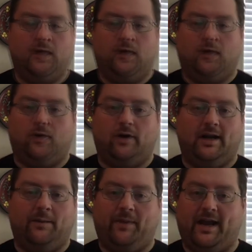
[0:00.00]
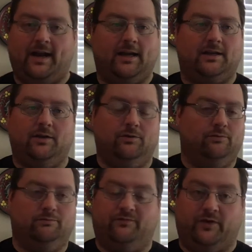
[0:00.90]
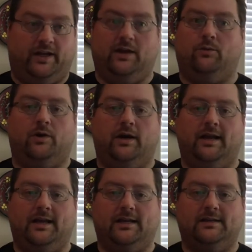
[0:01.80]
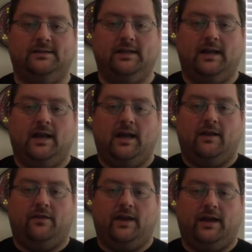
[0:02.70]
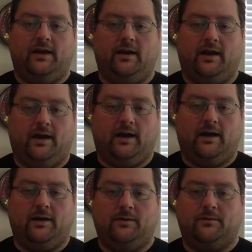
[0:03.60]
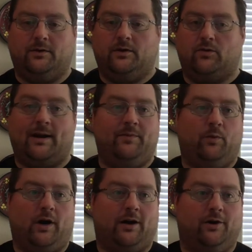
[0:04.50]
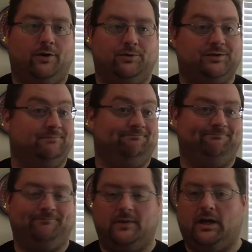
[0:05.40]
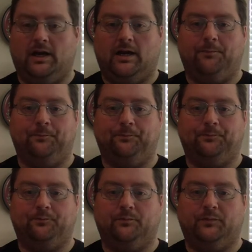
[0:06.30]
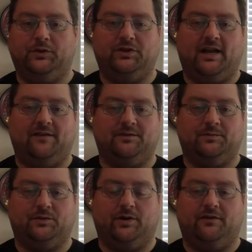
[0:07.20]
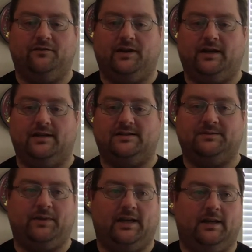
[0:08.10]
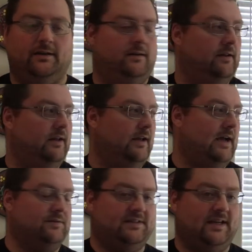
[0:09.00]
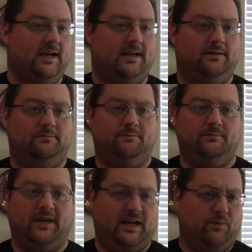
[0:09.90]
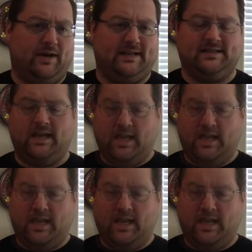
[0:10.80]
Or in a panic, you forget where it is, then grab the water hose. You should have some sort of spigot outside anyways.